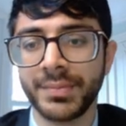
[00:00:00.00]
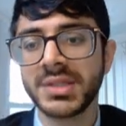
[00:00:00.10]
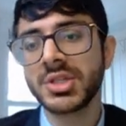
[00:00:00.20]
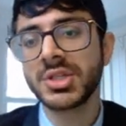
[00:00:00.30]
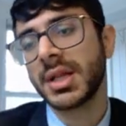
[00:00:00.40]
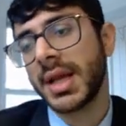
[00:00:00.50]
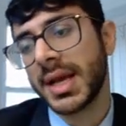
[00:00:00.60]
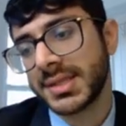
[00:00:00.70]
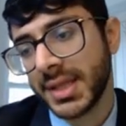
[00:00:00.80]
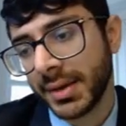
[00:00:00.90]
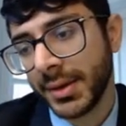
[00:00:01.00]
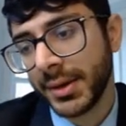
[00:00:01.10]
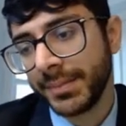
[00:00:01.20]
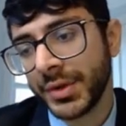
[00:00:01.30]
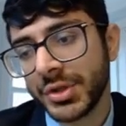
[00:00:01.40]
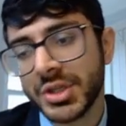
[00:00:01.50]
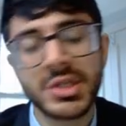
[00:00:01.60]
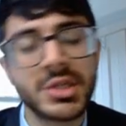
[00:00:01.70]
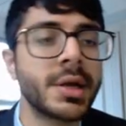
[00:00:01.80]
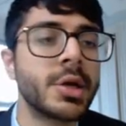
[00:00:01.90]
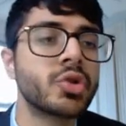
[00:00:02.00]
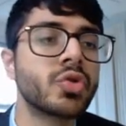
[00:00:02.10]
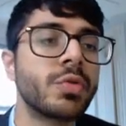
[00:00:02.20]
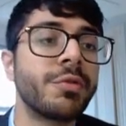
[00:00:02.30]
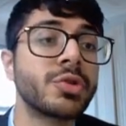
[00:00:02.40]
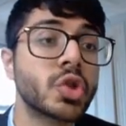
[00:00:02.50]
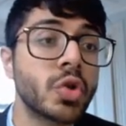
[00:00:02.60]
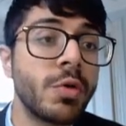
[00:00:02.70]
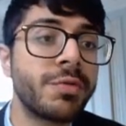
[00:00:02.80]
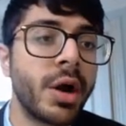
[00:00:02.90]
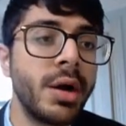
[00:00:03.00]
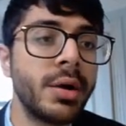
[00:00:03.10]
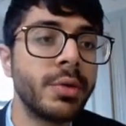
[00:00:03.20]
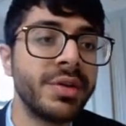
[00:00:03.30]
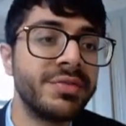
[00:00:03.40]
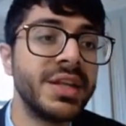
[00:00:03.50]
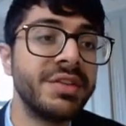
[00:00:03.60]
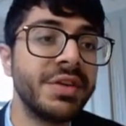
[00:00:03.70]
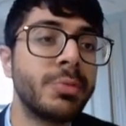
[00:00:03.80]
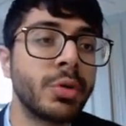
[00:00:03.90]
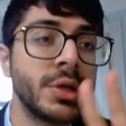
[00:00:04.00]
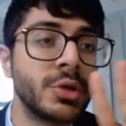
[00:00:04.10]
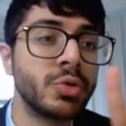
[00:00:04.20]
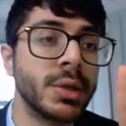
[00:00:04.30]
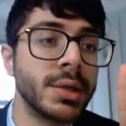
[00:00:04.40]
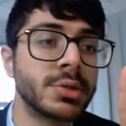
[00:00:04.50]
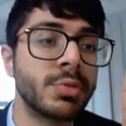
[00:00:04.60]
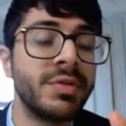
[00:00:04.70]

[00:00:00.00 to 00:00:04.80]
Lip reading: This is just the last thing. Just as like, so far we've defibbed only two things.